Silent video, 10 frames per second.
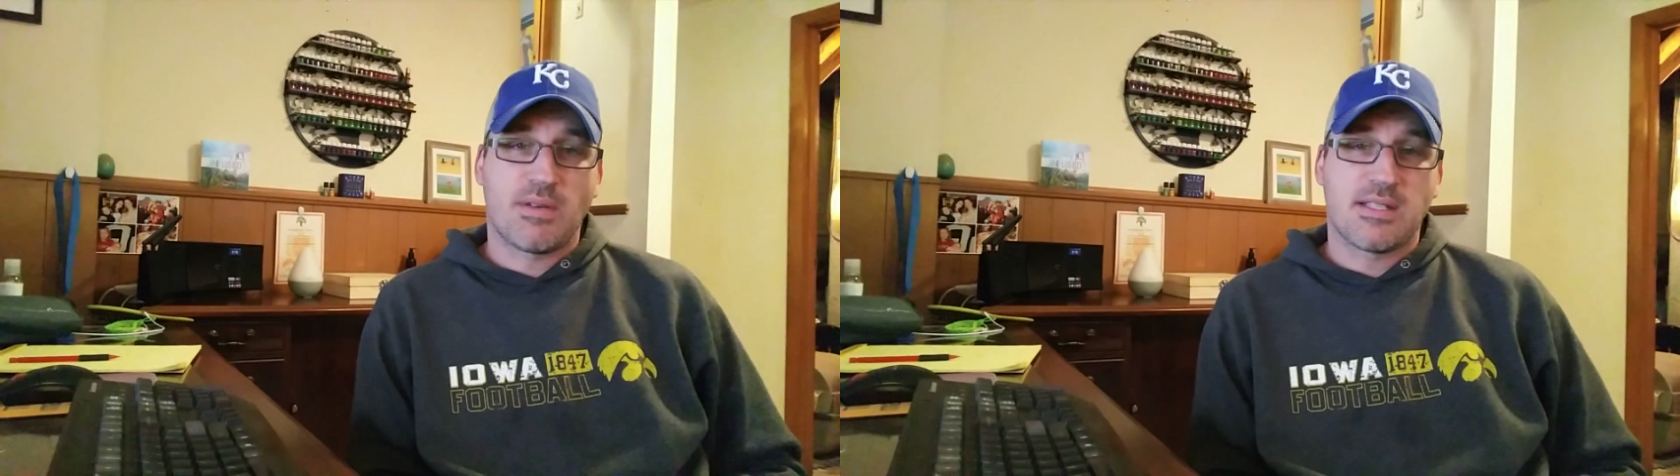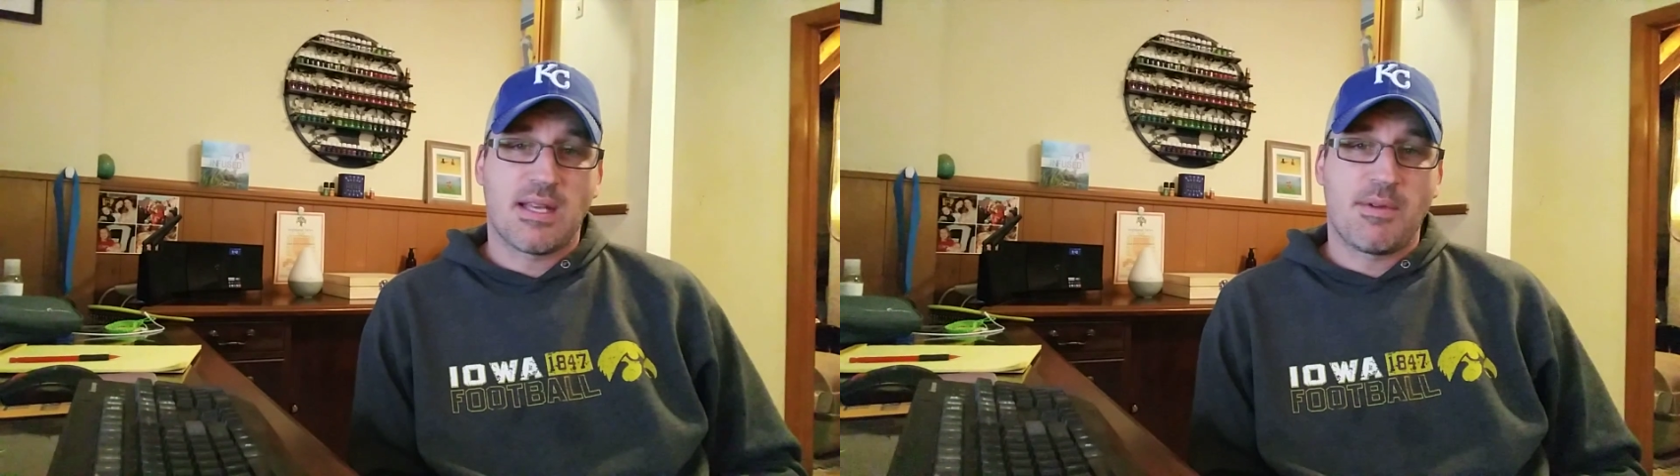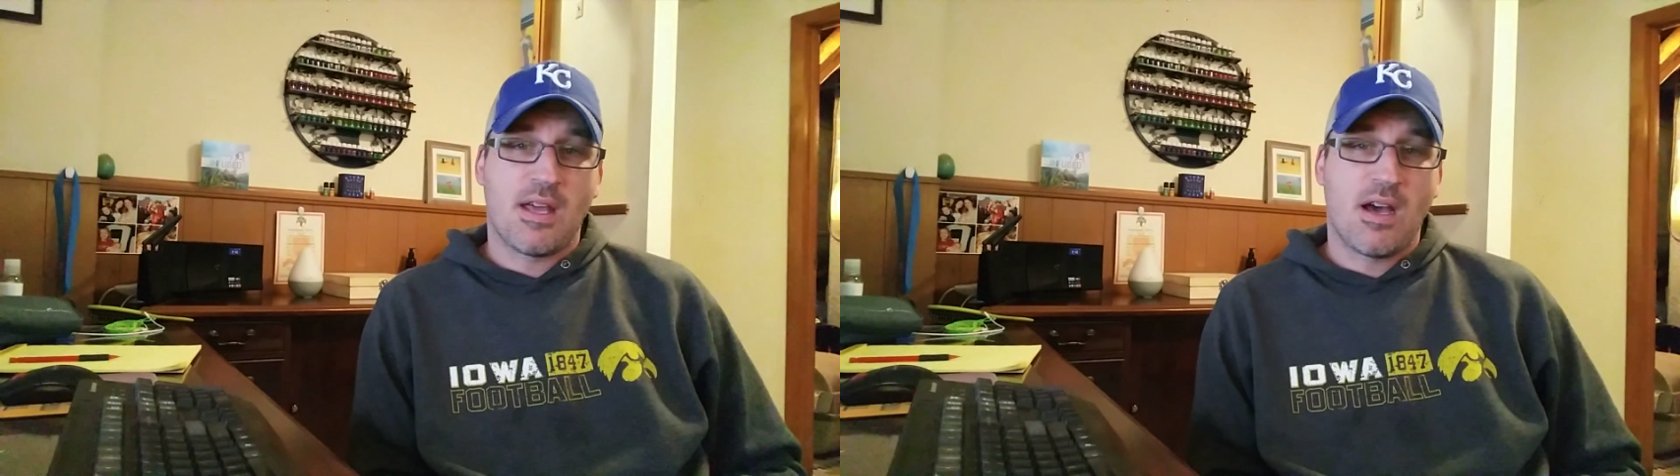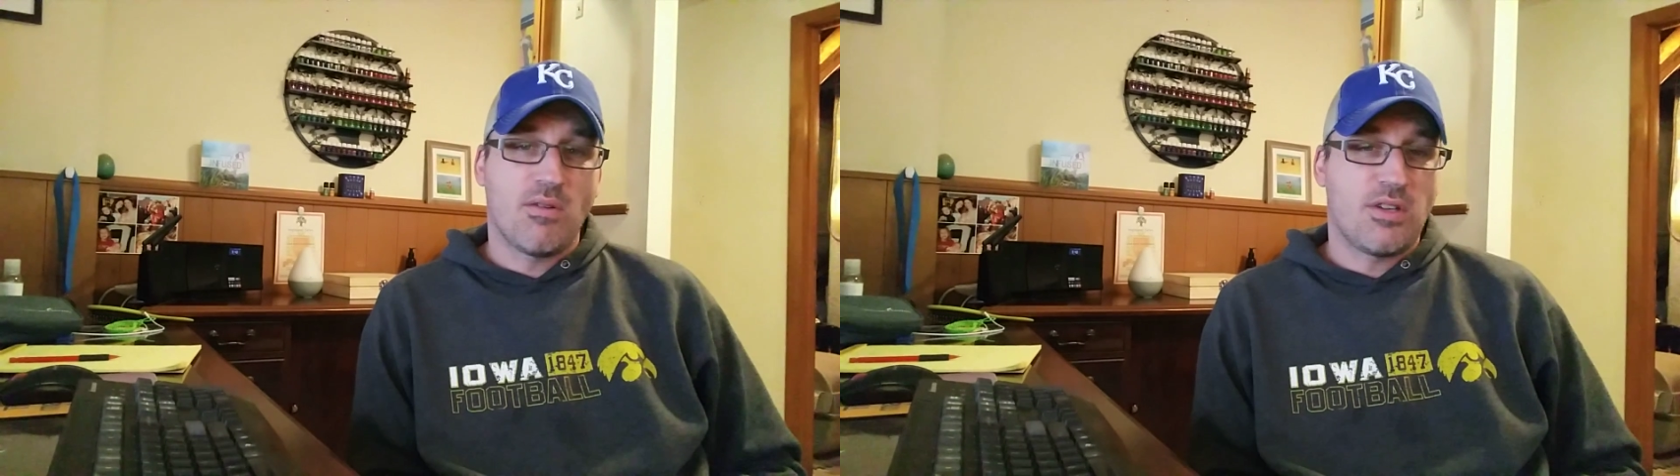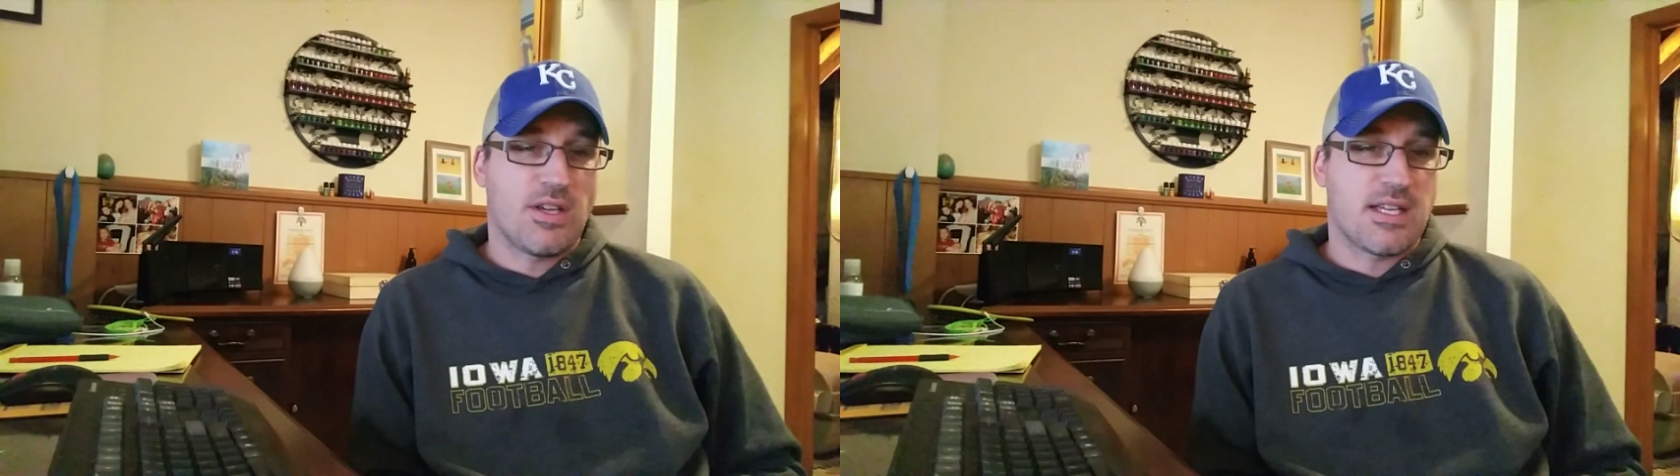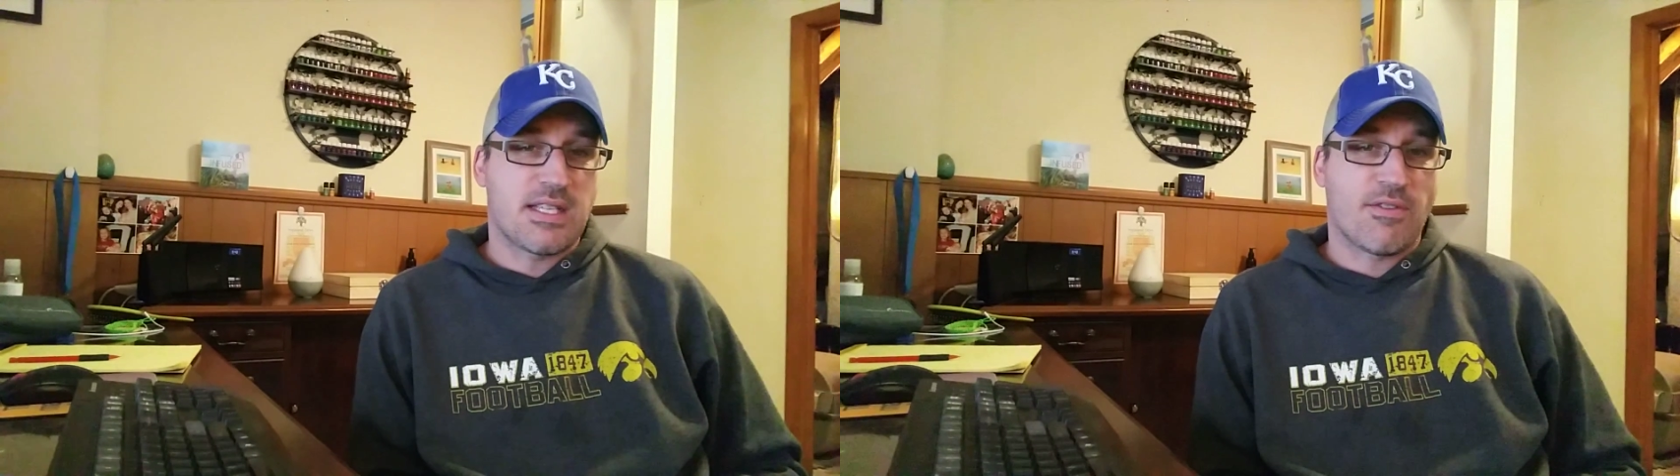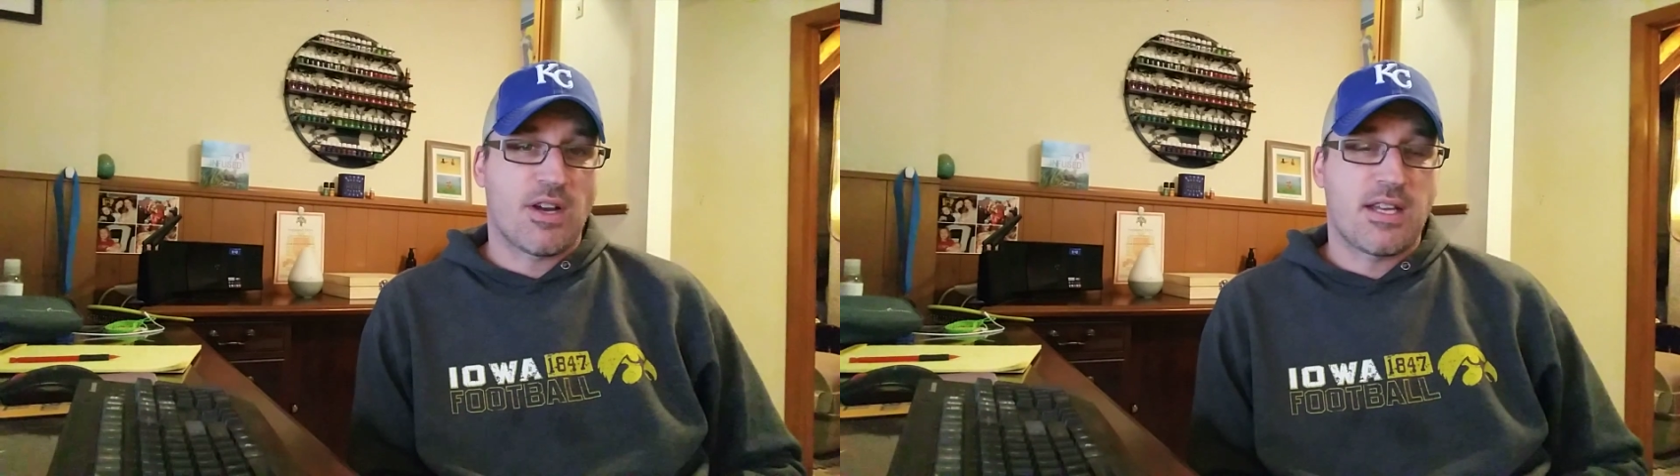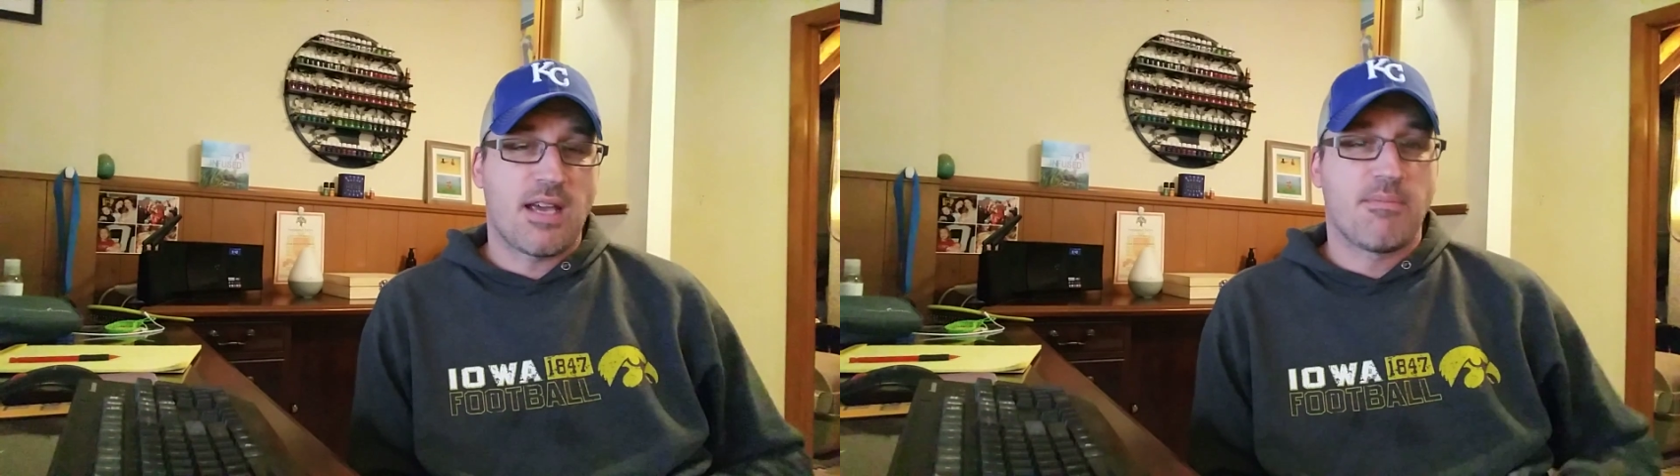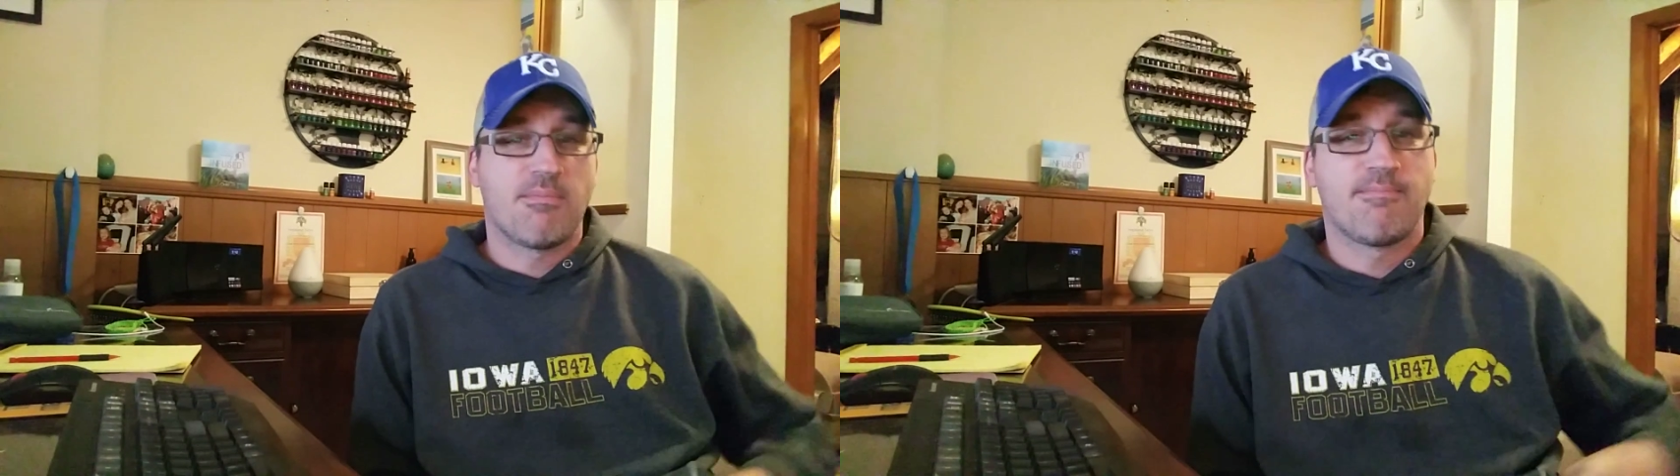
please let me know. And you guys have a great day.